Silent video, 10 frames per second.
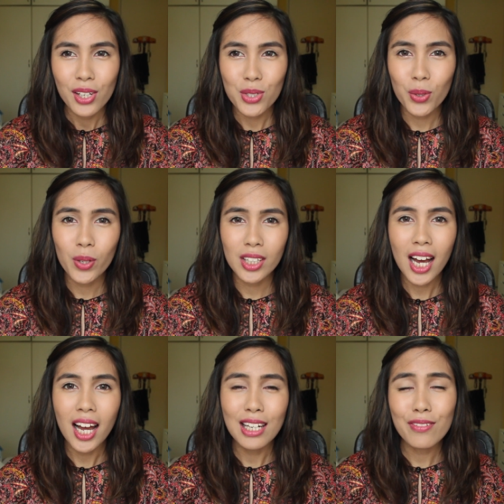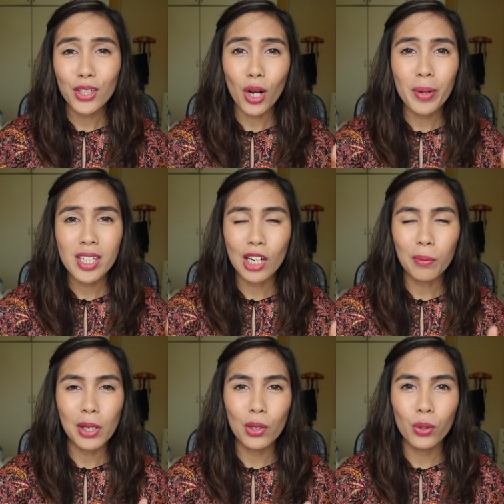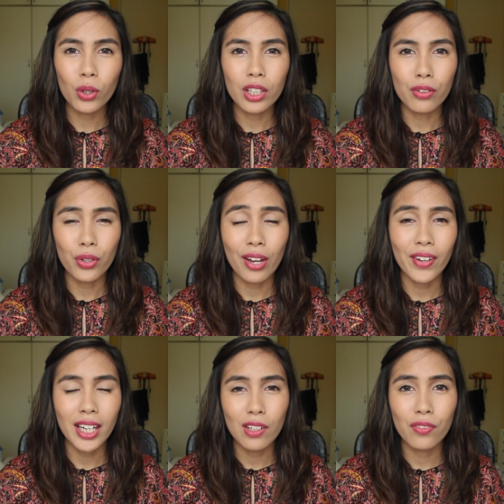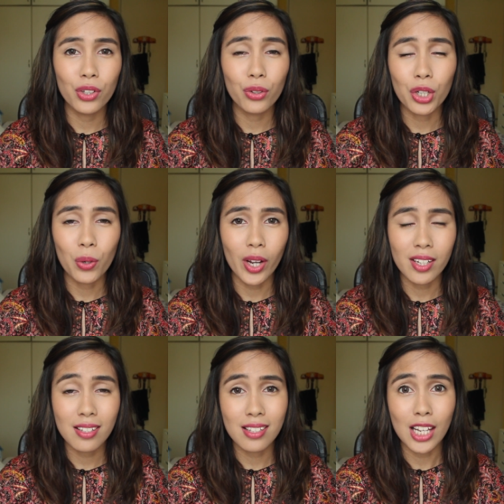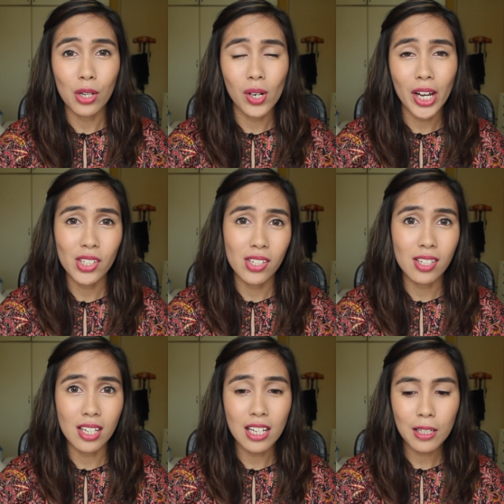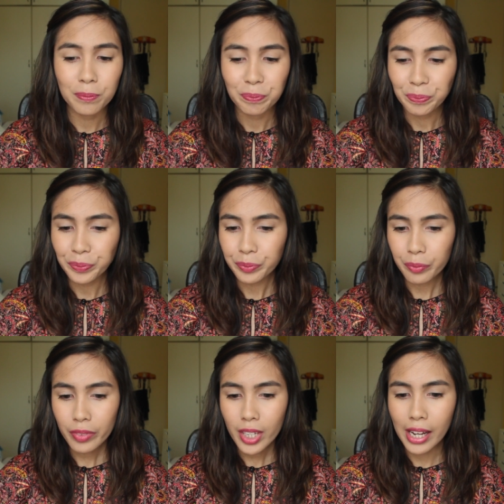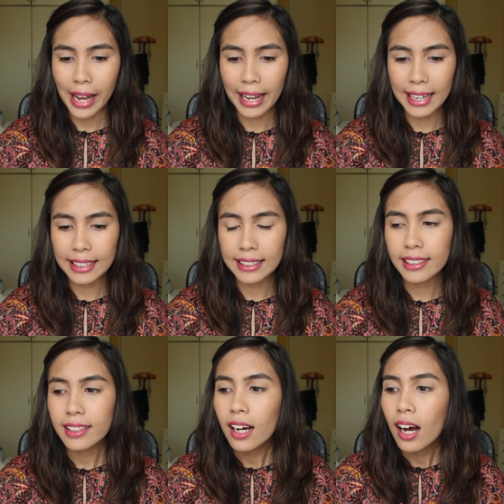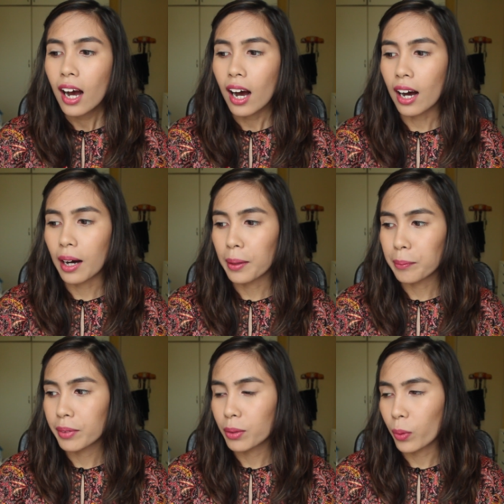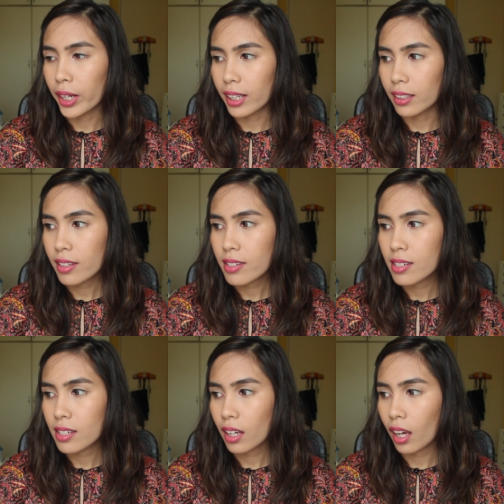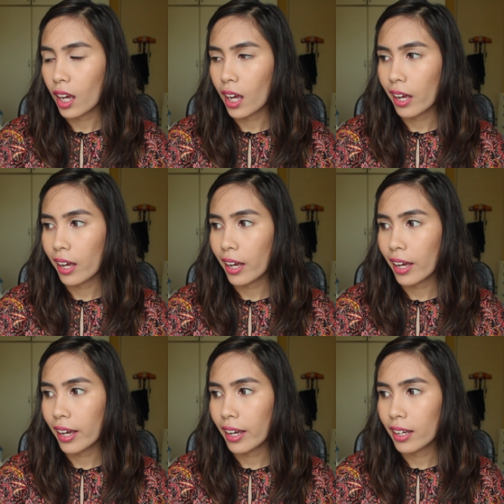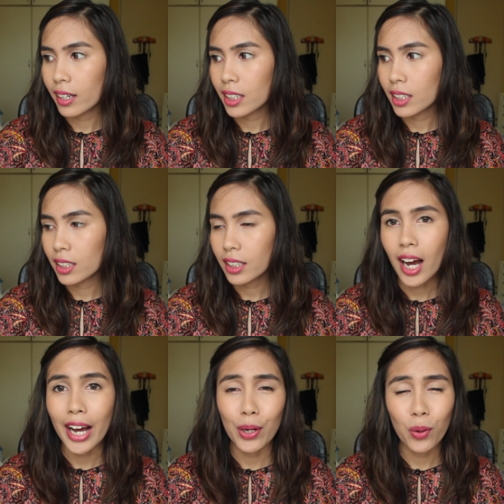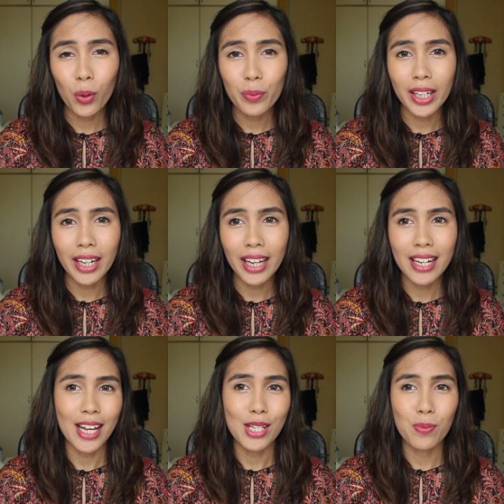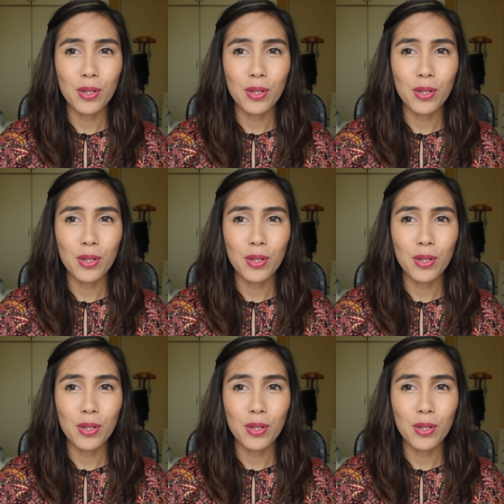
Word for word: so yeah leave a comment down below if you have any video requests that you'd like to see and um, what else and yeah I hope that it has